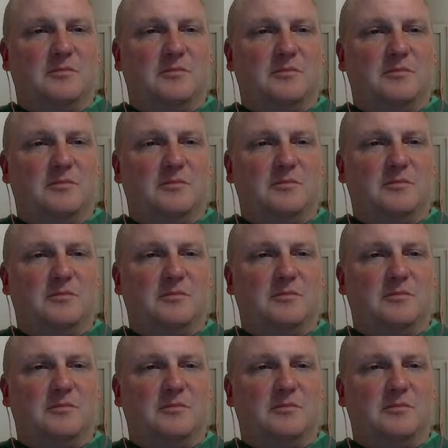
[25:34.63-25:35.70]
besides
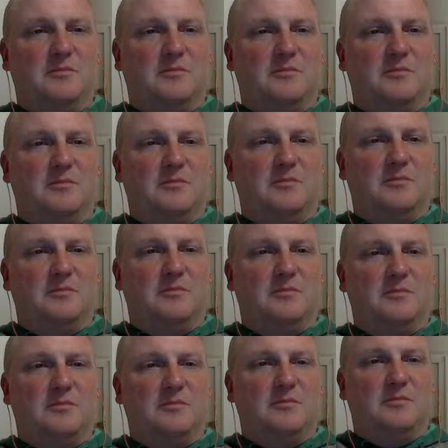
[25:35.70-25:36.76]
Ken's Open
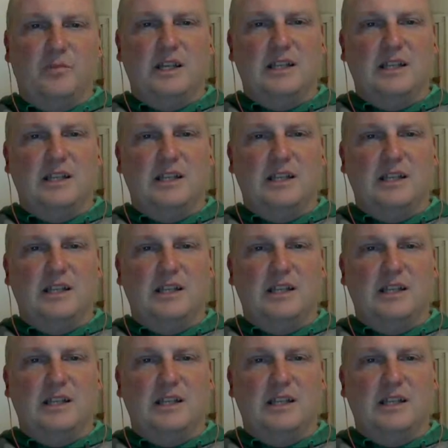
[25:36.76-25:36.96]
Flip